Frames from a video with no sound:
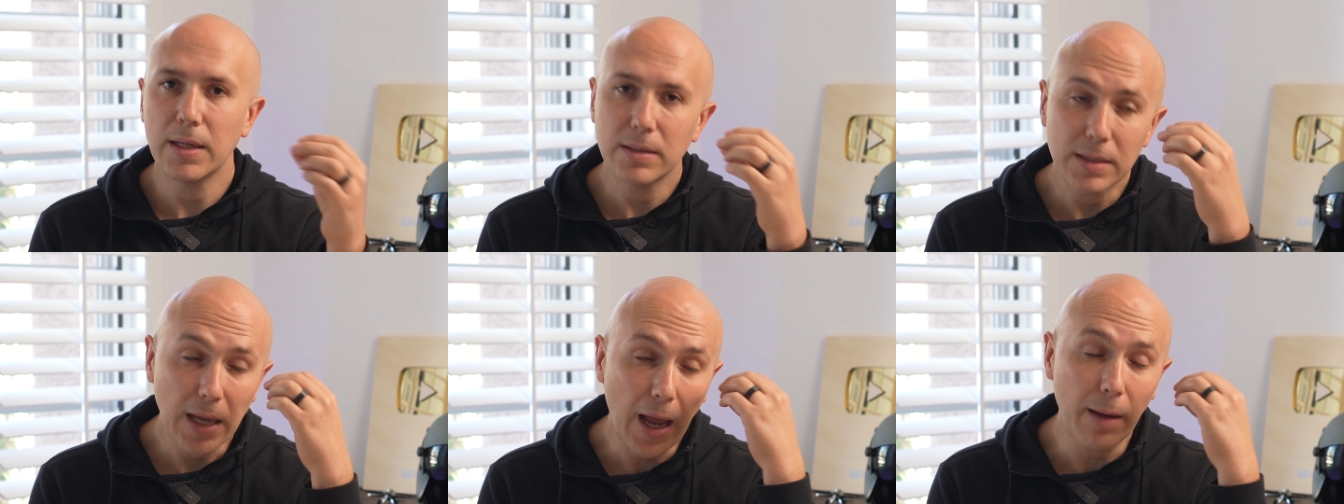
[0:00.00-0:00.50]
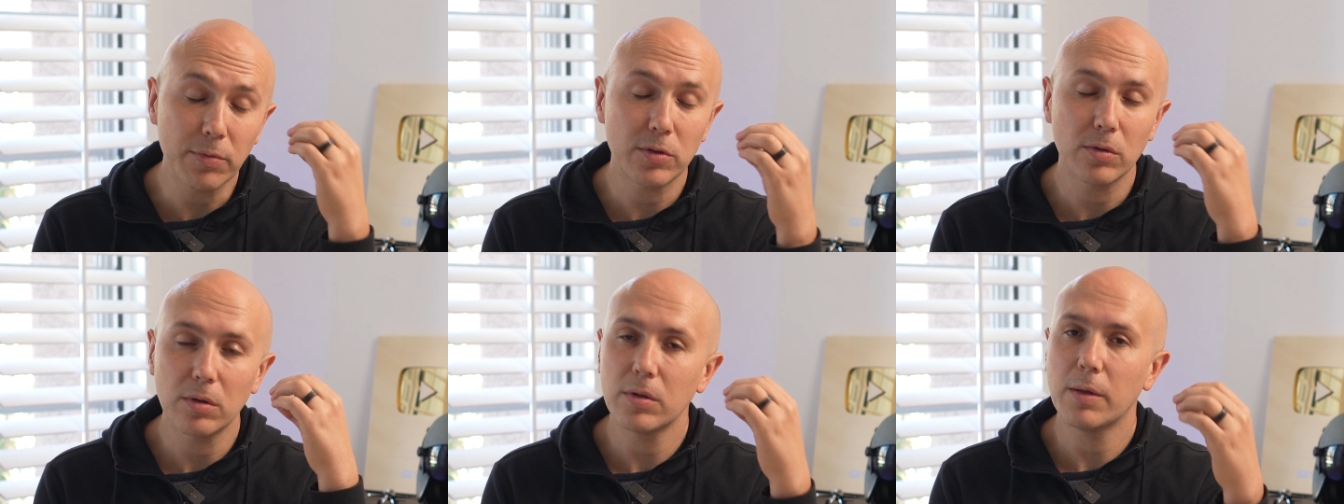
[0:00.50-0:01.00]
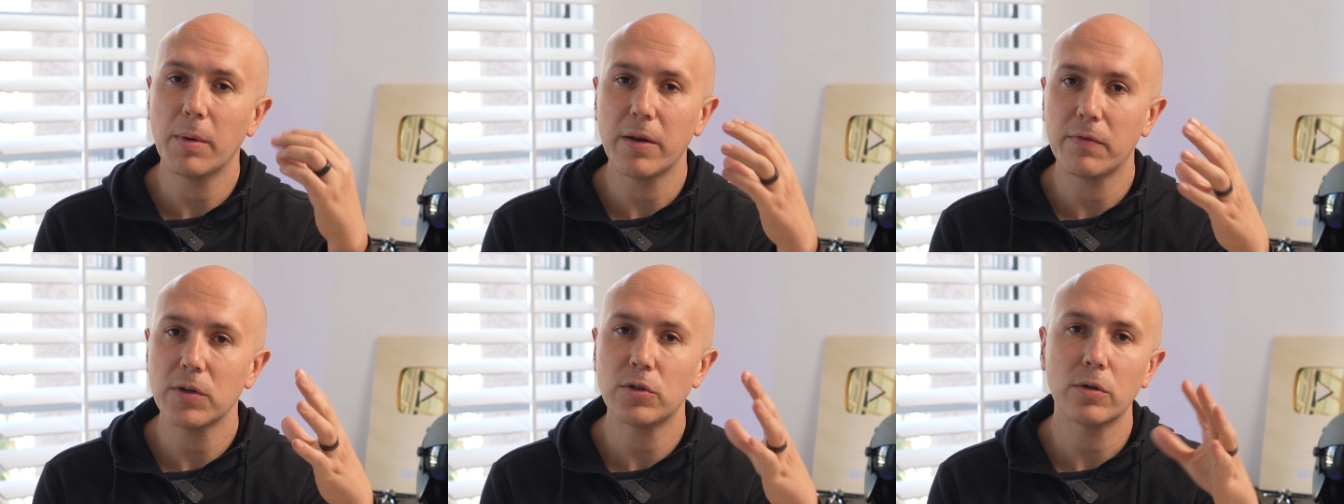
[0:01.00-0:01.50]
it's absolutely
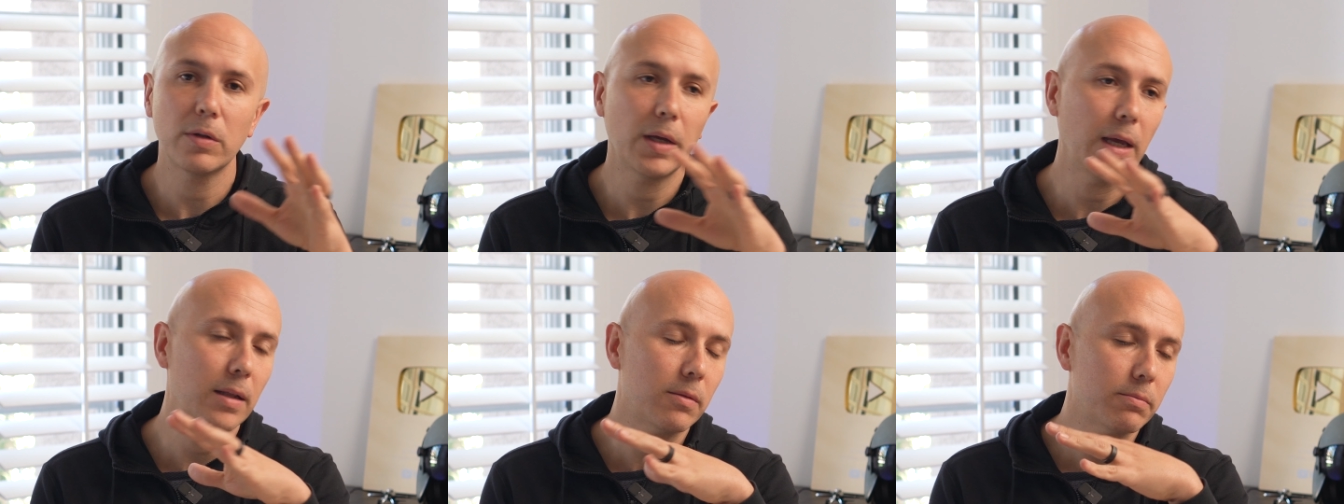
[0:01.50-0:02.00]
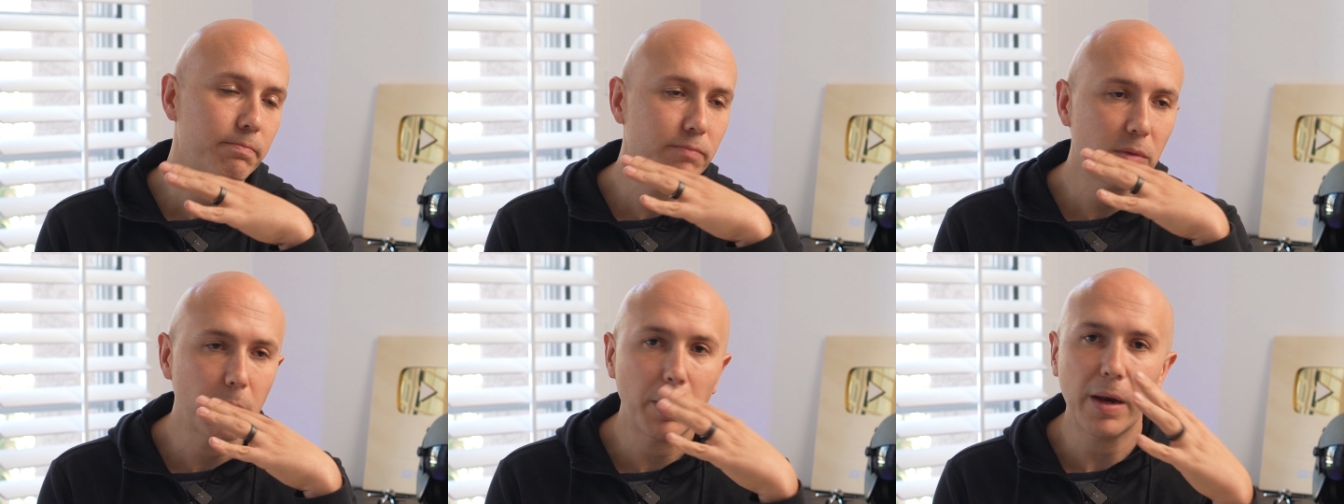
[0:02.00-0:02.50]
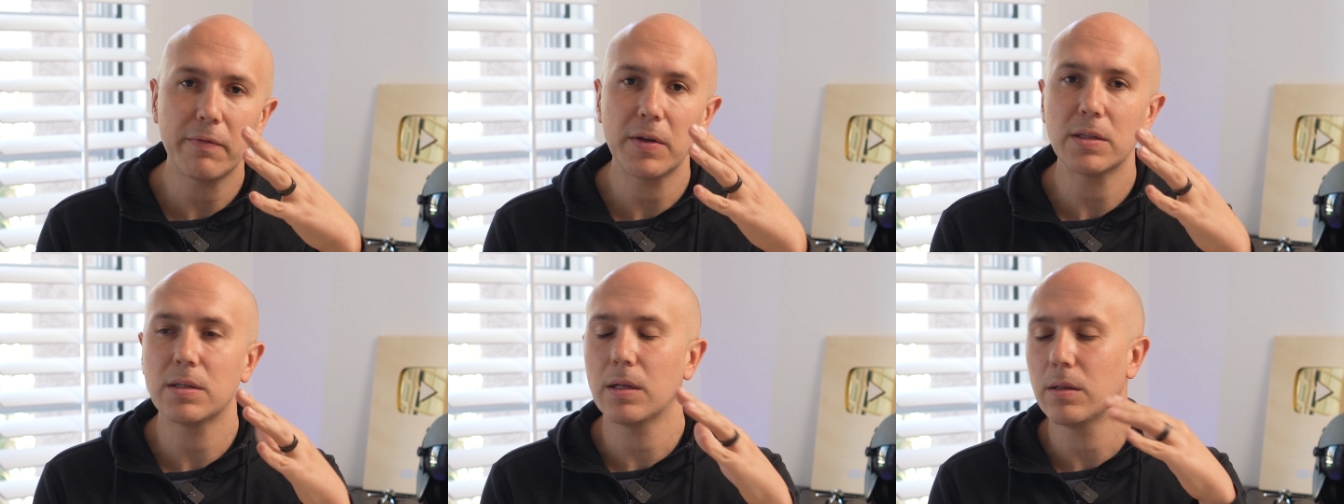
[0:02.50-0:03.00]
beneficial, and the
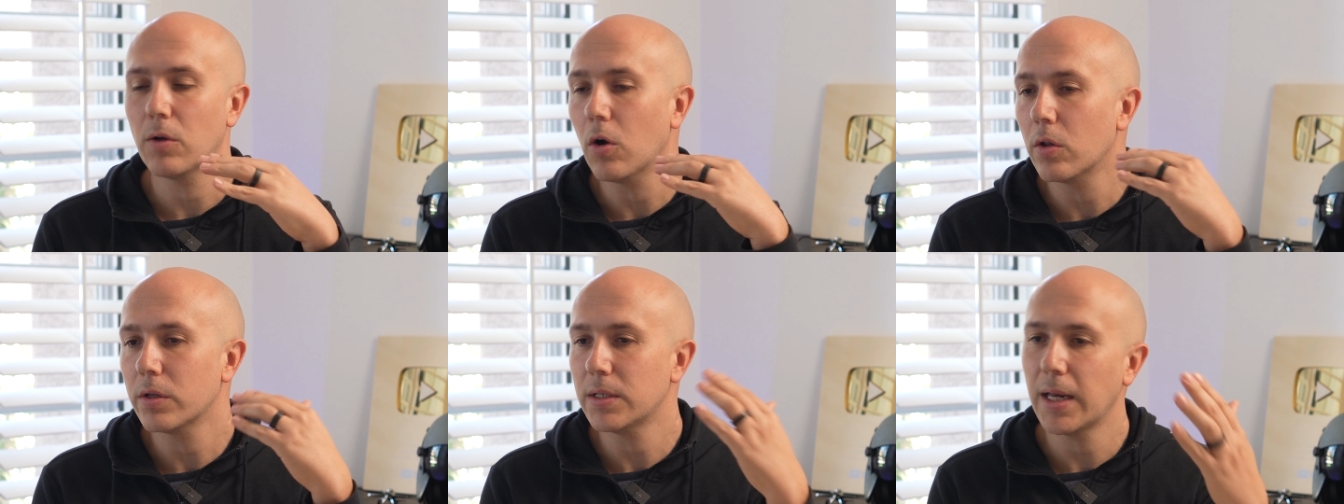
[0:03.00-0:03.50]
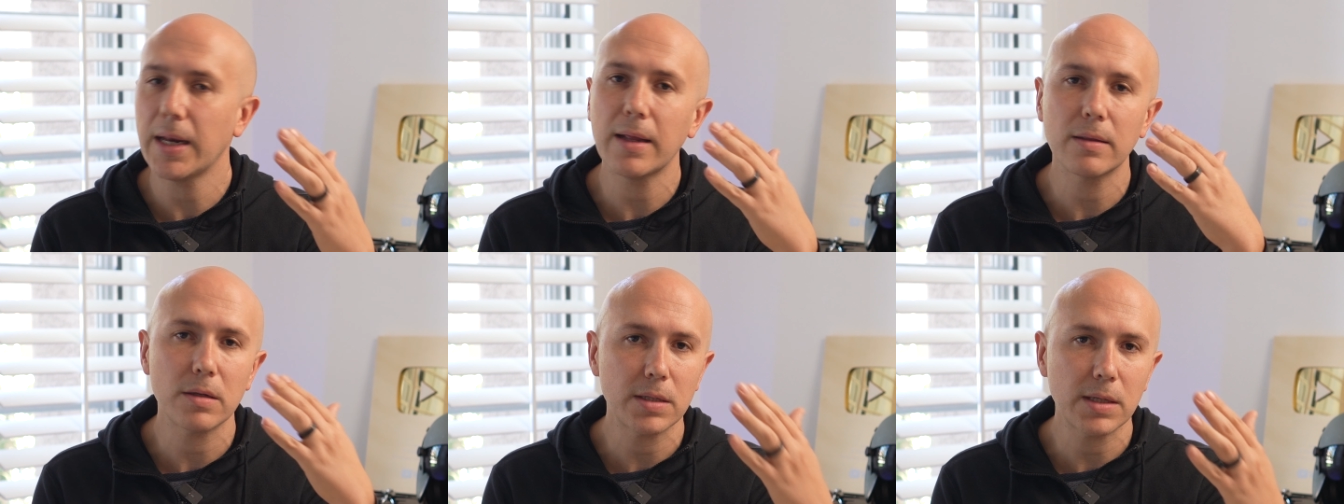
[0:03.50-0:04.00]
benefits and all the data and the